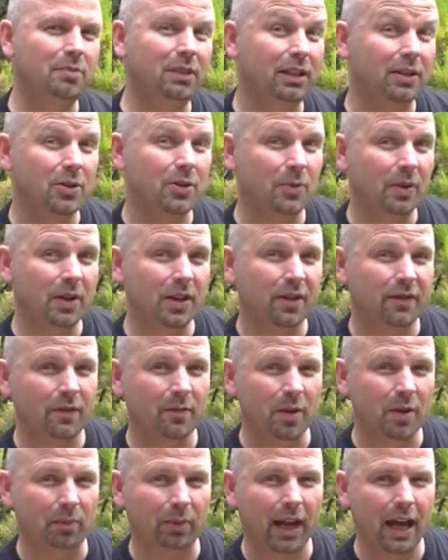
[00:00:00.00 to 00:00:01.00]
meters away
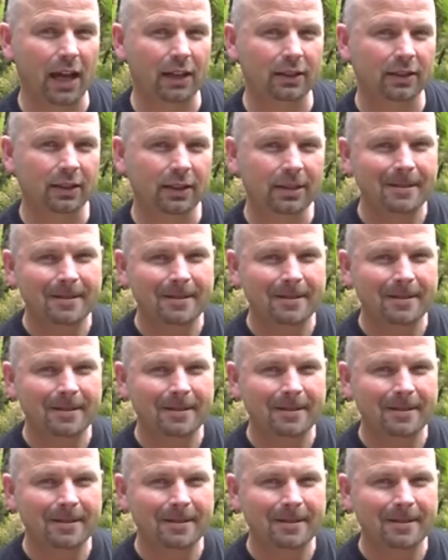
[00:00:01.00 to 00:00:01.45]
from the plant,